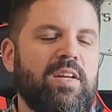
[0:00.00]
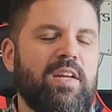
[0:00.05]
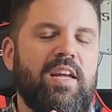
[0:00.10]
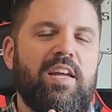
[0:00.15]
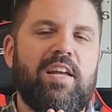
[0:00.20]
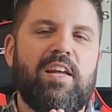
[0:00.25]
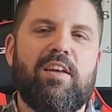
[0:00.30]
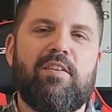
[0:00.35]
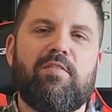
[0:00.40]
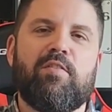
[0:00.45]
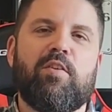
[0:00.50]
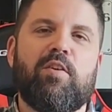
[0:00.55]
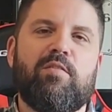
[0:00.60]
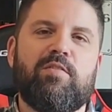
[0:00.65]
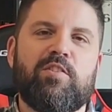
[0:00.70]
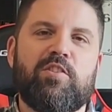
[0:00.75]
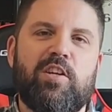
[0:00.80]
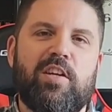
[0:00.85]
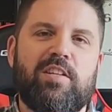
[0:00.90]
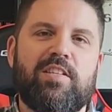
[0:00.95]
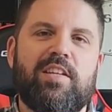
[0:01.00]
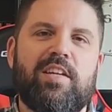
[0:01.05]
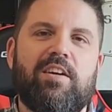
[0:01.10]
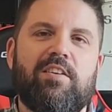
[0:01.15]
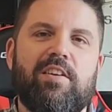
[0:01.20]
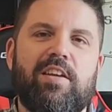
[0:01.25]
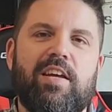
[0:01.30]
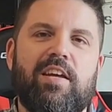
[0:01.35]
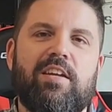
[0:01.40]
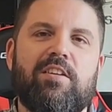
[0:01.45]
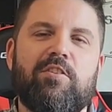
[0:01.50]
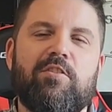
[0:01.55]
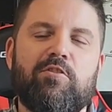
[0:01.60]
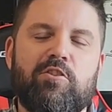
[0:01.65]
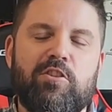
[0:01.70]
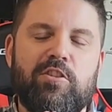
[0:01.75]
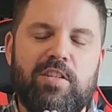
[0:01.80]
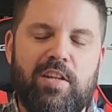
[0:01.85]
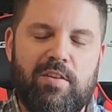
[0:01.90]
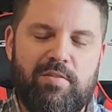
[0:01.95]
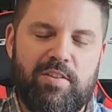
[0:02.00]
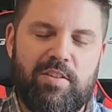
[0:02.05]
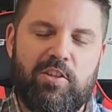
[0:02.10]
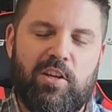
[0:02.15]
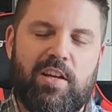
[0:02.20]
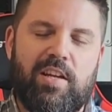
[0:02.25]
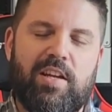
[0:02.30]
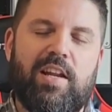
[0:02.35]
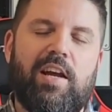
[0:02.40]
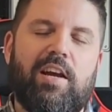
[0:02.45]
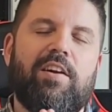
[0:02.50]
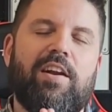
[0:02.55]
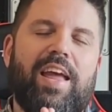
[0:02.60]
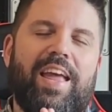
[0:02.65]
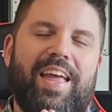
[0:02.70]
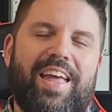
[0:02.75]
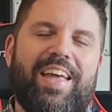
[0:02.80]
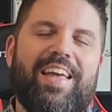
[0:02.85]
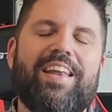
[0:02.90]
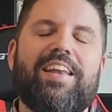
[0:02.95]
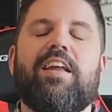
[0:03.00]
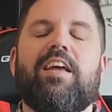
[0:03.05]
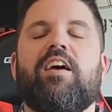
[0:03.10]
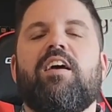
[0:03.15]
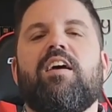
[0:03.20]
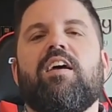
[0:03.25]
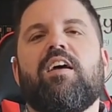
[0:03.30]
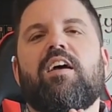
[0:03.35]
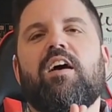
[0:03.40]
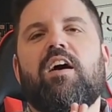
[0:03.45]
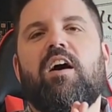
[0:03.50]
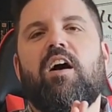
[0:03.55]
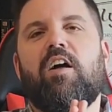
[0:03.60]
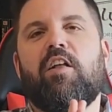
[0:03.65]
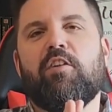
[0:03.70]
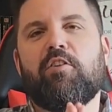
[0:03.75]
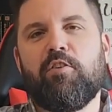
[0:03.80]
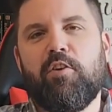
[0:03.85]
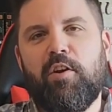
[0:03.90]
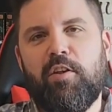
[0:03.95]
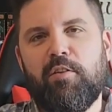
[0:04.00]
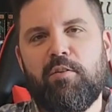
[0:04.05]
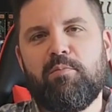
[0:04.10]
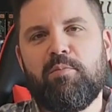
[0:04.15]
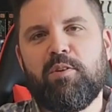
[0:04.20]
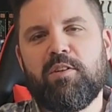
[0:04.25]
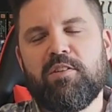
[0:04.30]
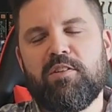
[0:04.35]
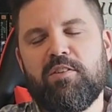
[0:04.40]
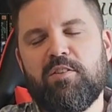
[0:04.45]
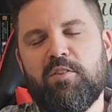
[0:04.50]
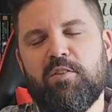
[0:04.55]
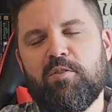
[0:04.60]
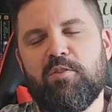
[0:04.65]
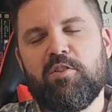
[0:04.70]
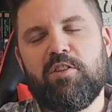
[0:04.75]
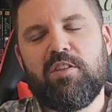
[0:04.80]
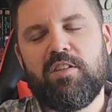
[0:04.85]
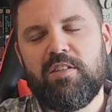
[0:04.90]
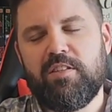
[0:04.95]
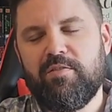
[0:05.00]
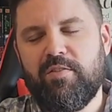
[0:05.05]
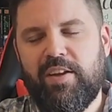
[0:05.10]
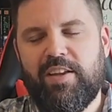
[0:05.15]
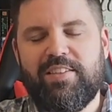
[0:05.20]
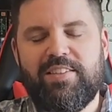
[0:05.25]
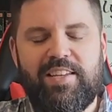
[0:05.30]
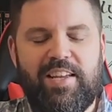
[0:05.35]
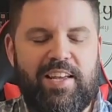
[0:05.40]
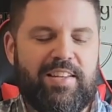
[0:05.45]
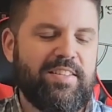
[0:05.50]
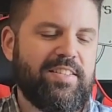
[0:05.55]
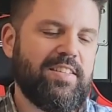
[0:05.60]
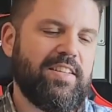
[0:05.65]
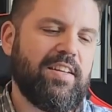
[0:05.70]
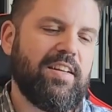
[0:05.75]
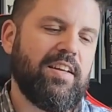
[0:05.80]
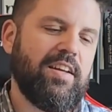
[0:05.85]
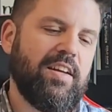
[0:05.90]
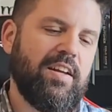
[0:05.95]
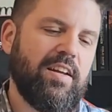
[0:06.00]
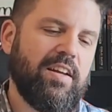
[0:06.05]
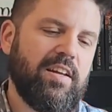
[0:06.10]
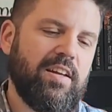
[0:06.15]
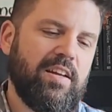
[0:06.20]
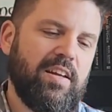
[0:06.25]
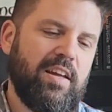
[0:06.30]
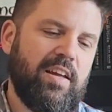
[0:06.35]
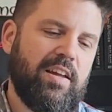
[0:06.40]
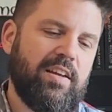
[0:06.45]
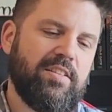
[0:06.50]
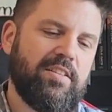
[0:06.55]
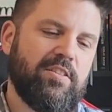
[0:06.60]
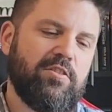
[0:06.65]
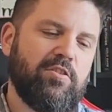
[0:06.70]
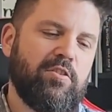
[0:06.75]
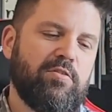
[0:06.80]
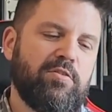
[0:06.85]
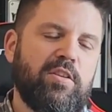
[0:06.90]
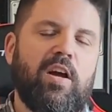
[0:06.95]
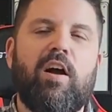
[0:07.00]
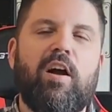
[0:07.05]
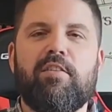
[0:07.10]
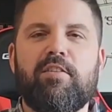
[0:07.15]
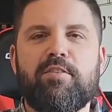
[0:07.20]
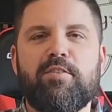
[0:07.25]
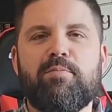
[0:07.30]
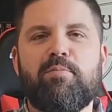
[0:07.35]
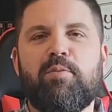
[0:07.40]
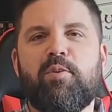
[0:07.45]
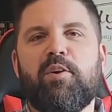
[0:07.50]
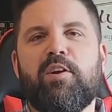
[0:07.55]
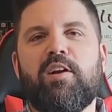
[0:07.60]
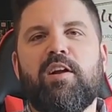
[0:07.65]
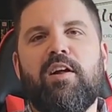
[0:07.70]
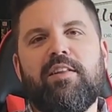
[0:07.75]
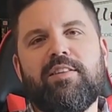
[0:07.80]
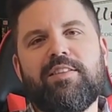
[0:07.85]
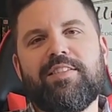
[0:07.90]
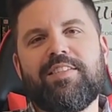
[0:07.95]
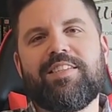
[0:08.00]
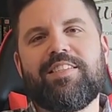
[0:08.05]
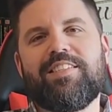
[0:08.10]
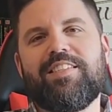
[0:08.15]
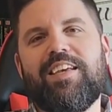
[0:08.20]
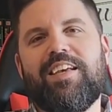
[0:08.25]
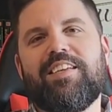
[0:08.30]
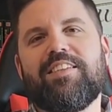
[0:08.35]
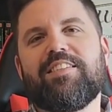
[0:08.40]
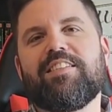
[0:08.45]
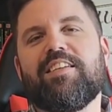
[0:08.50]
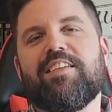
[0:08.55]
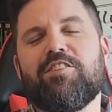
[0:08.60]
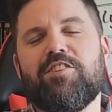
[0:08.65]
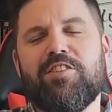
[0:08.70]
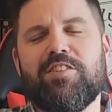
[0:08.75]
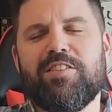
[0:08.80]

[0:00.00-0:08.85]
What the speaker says: If you haven't checked it out yet, you should definitely check it out, and all her other books too. She's fantastic and deserves all the support and all the success, and she's a